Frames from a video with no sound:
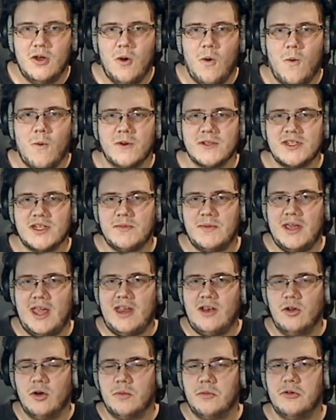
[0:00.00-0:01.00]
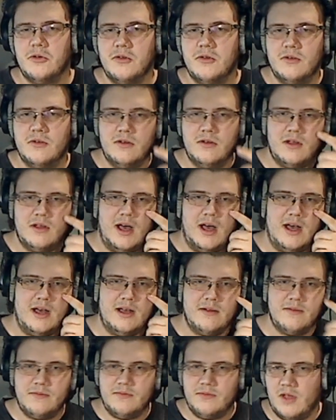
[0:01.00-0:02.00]
or is it going to be a normal
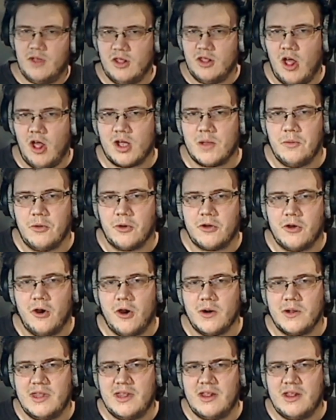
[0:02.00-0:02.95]
unlockable card?